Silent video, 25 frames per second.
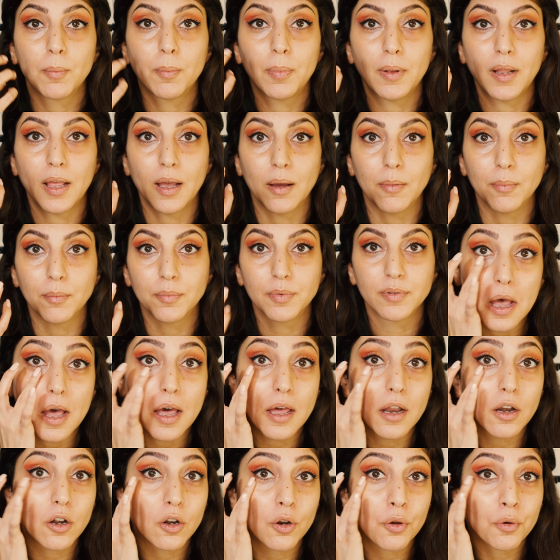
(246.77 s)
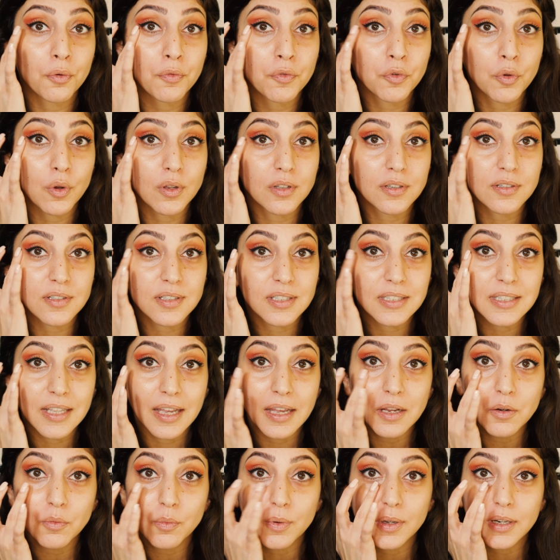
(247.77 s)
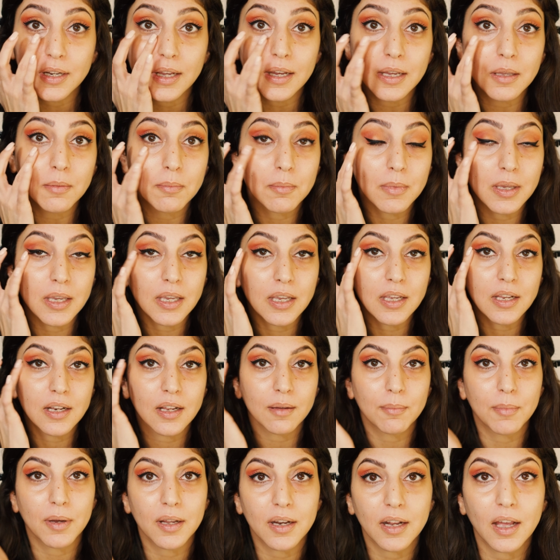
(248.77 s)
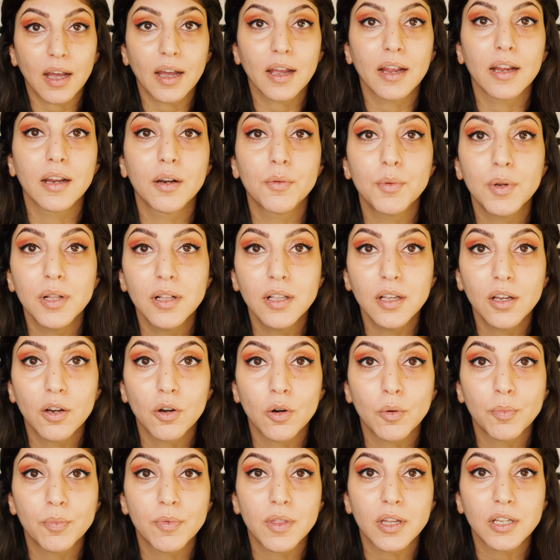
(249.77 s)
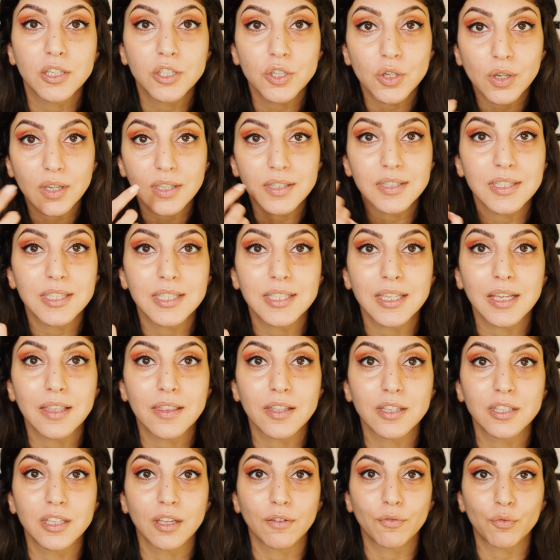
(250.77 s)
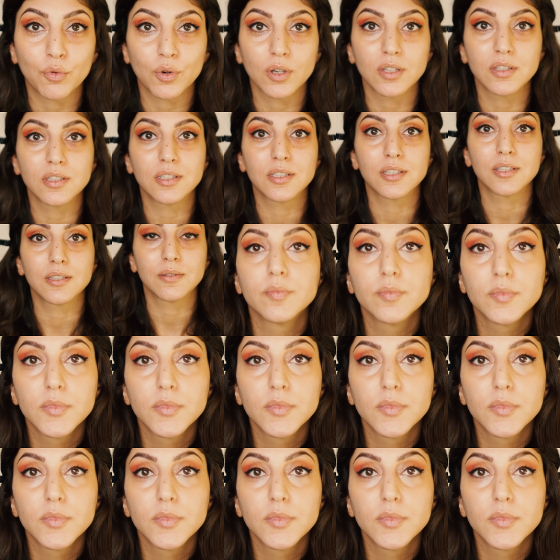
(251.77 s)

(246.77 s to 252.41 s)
plump i don't know if you understand what i mean but i really hope that you can see the difference